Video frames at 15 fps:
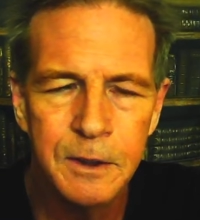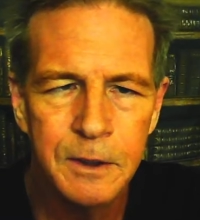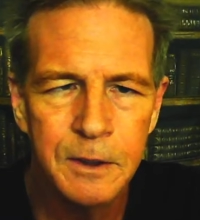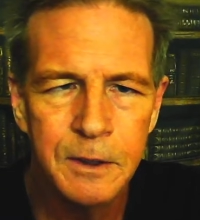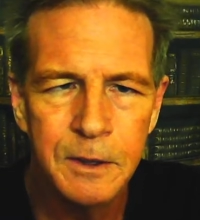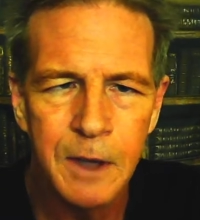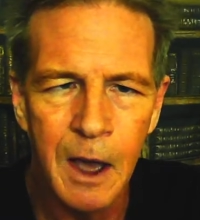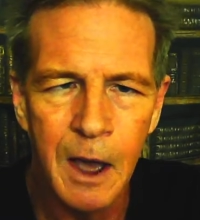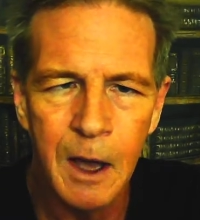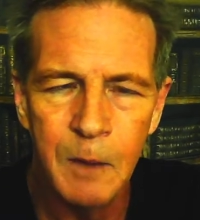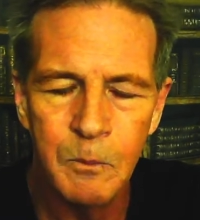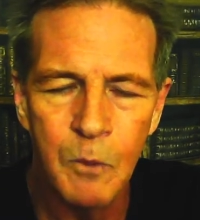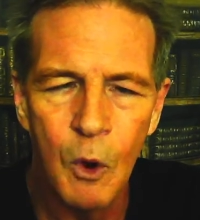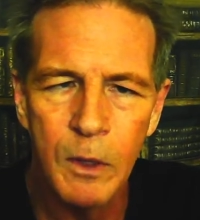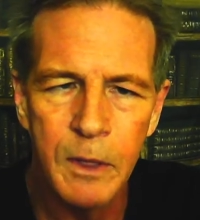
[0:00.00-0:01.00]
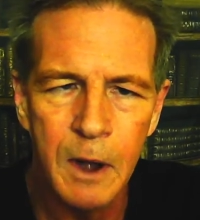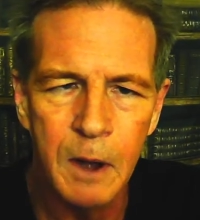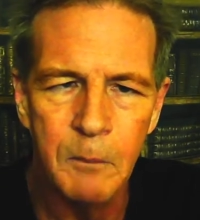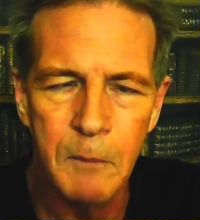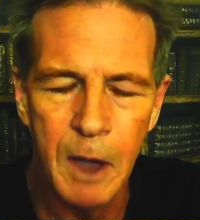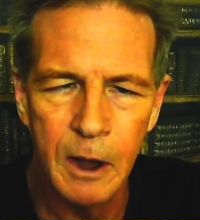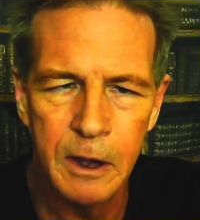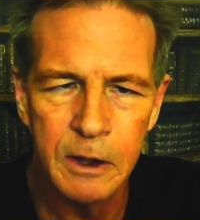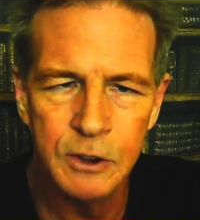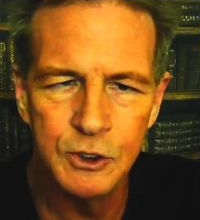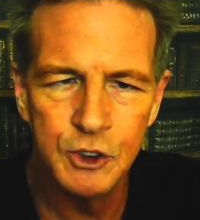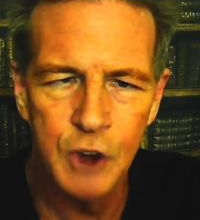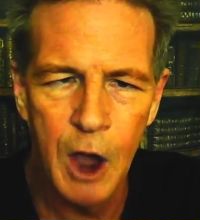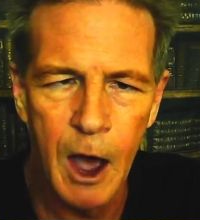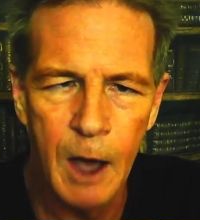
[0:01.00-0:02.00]
more than a million
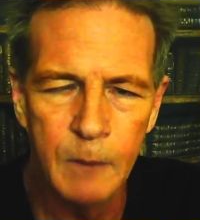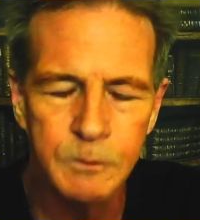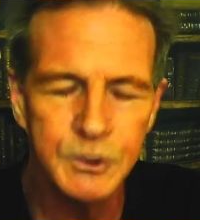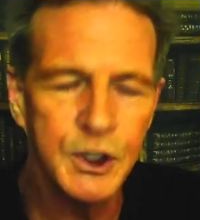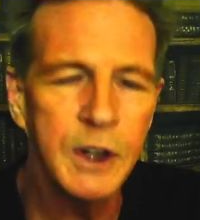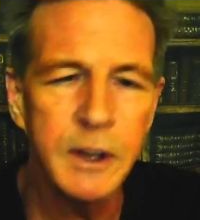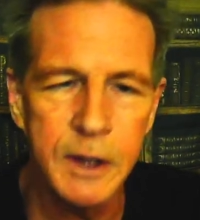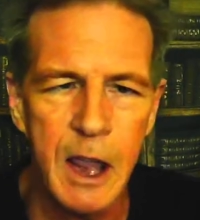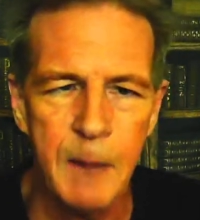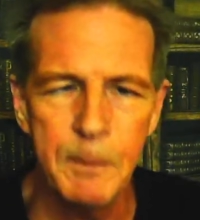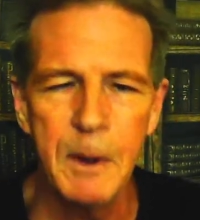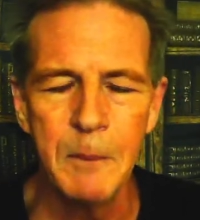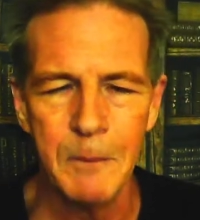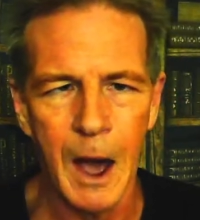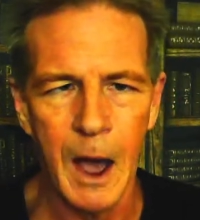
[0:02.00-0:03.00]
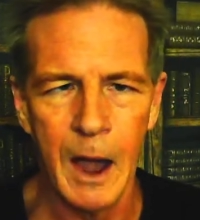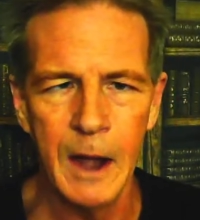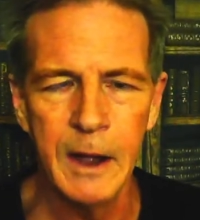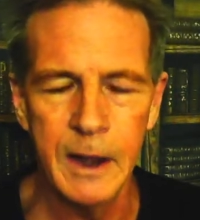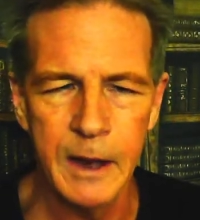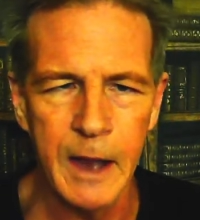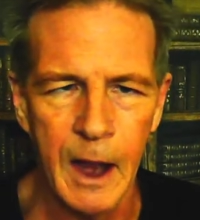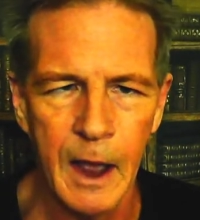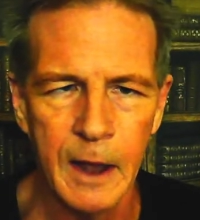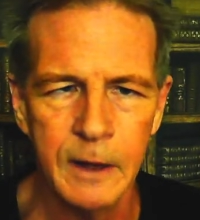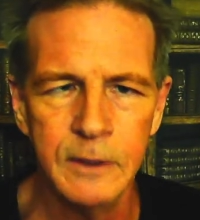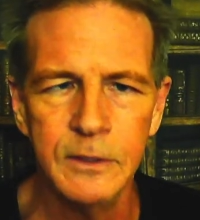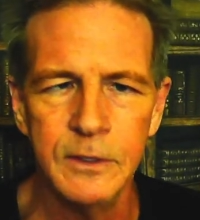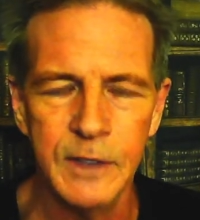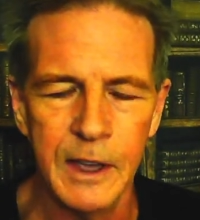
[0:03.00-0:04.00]
jobs, and keep in mind,
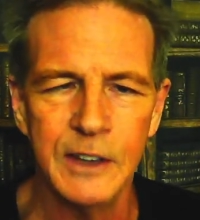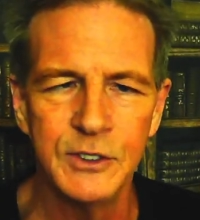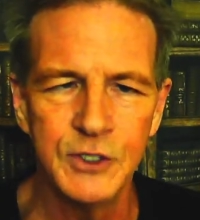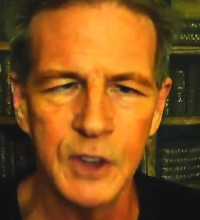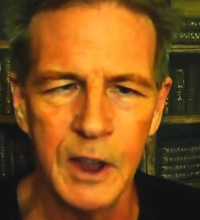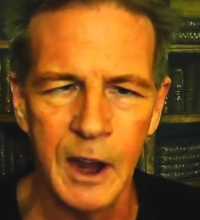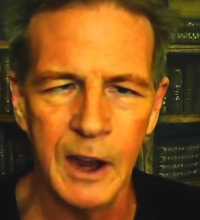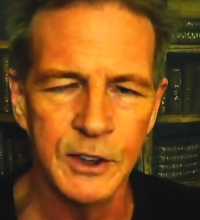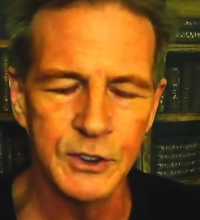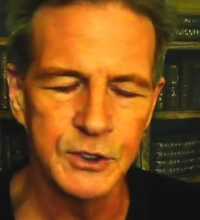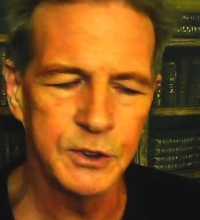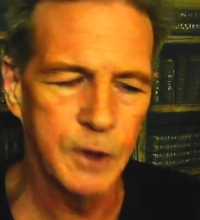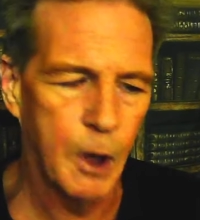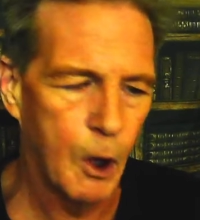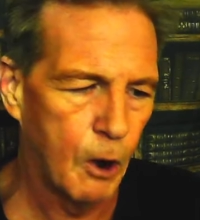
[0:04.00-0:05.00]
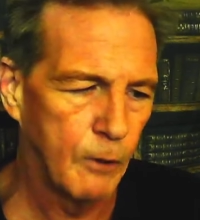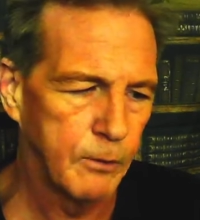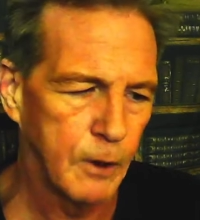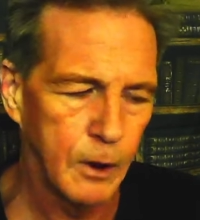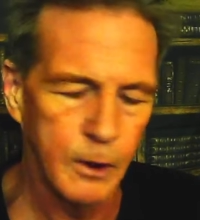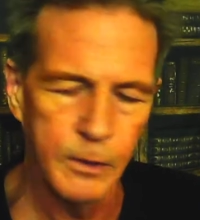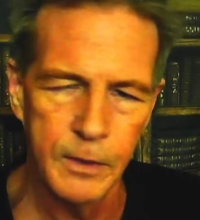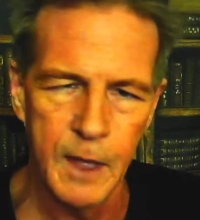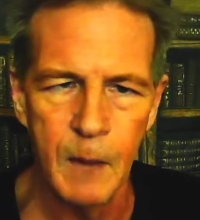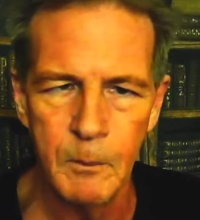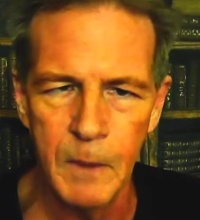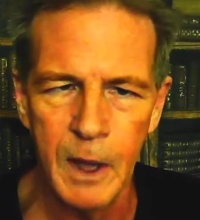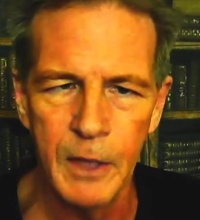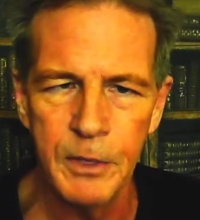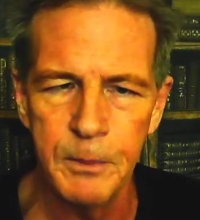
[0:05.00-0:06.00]
again, this is over the
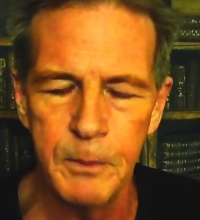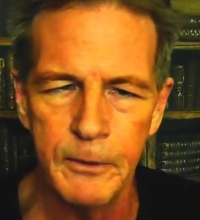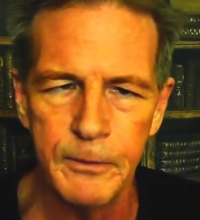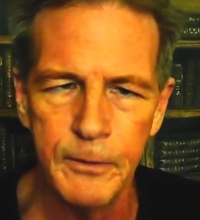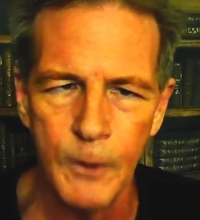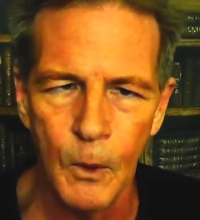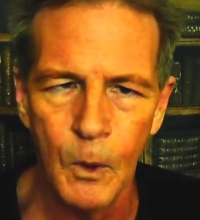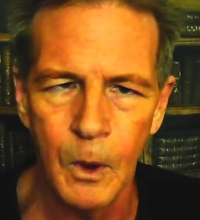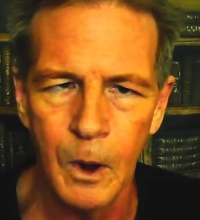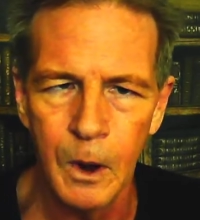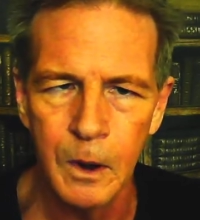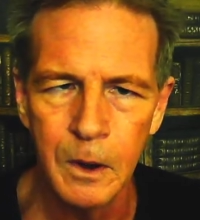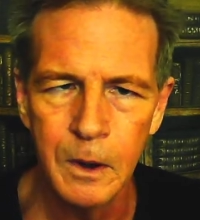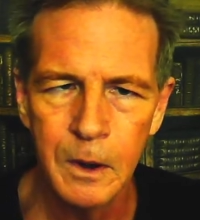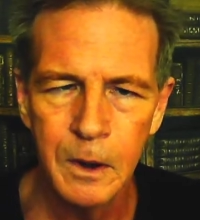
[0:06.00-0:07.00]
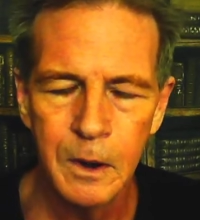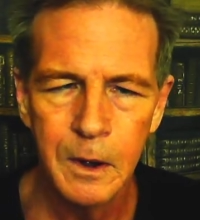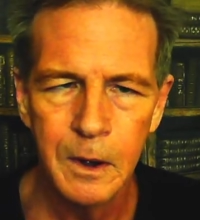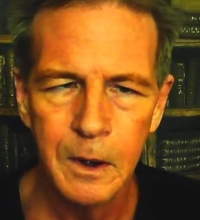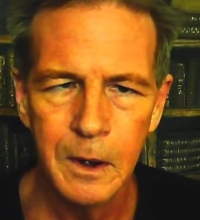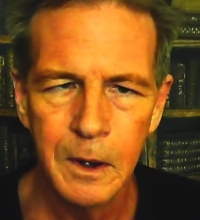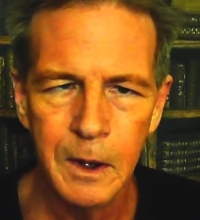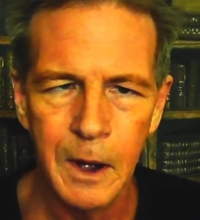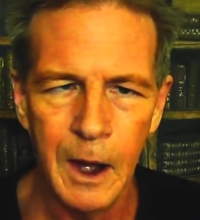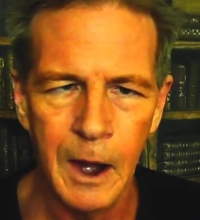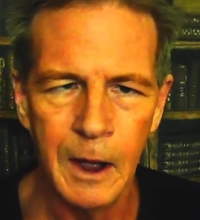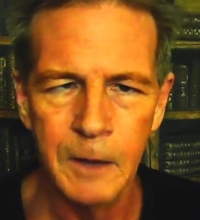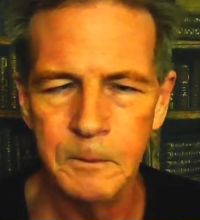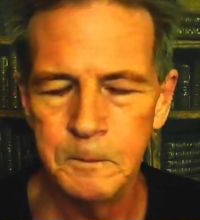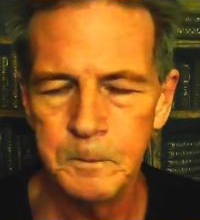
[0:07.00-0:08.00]
month before,
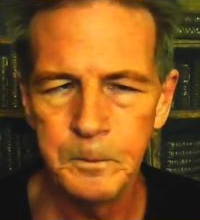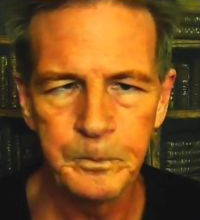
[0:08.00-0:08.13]
so